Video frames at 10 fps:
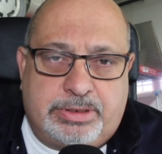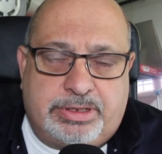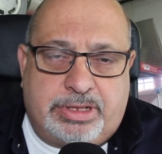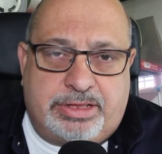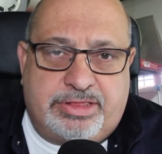
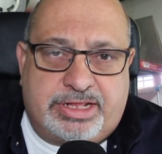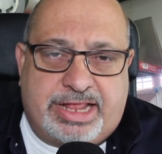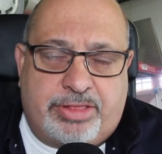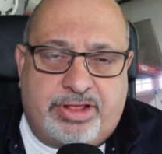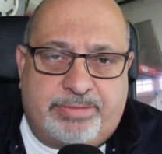I think
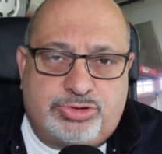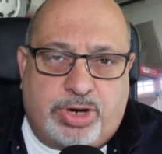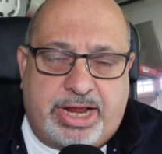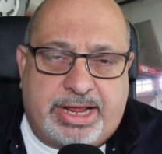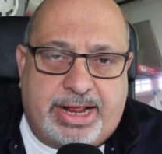now that I'm
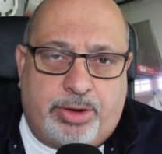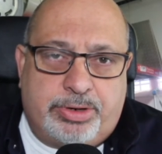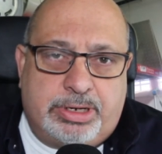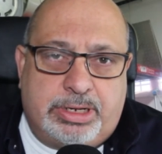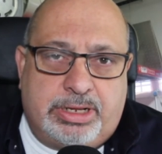drying it out,
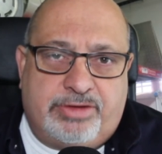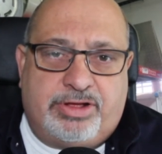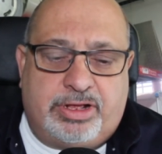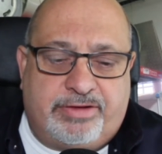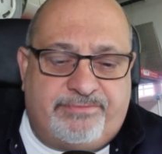
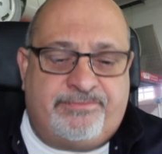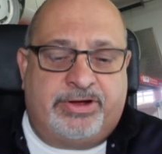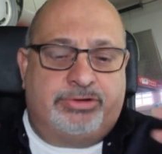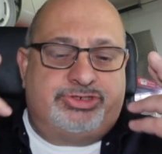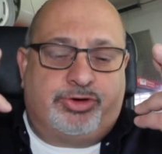uh,
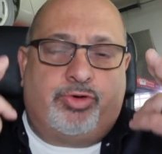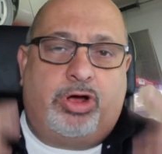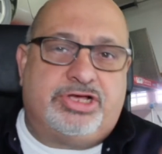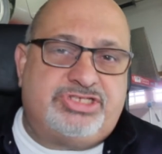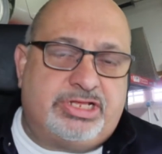fingers are
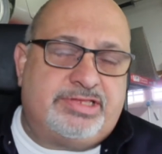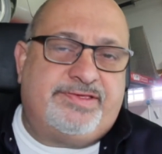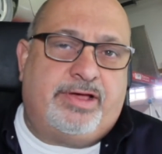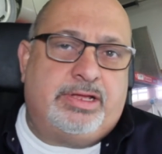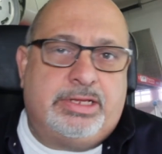crossed that
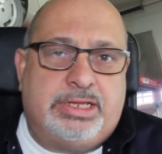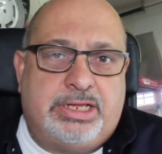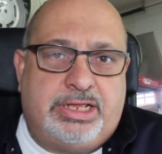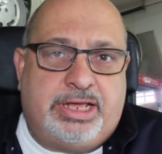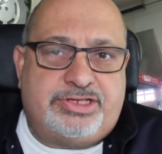uh,
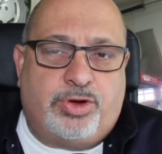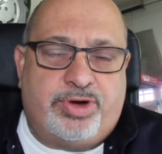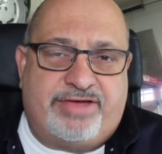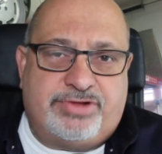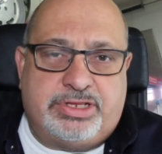I don't
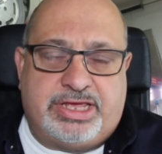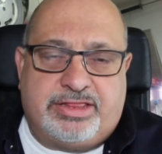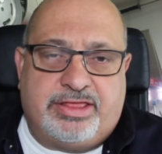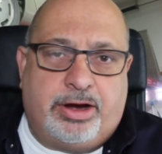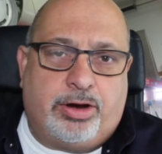have a leak
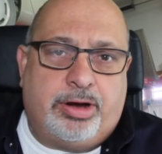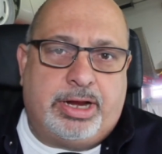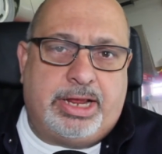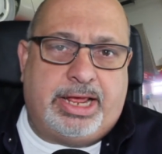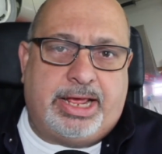there
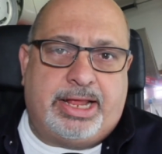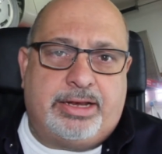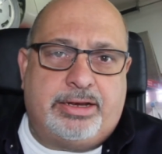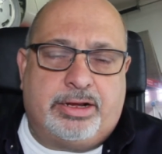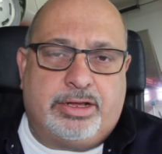
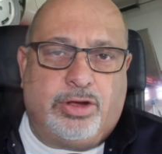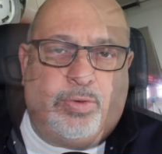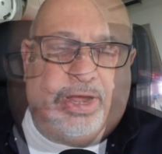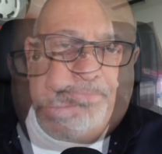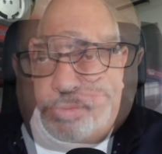and uh, can go
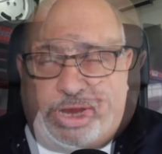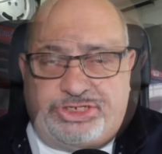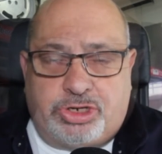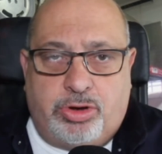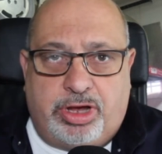on.
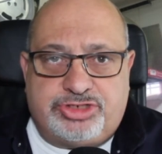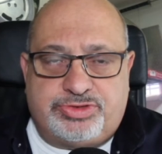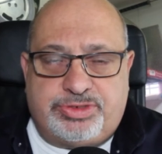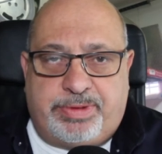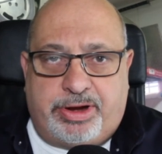Project cost
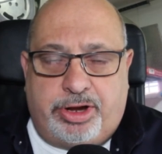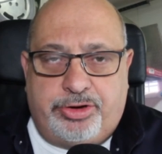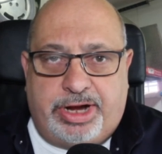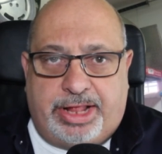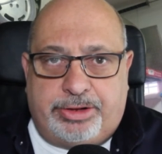was about
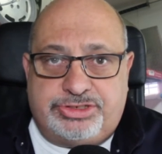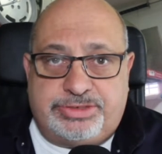$100.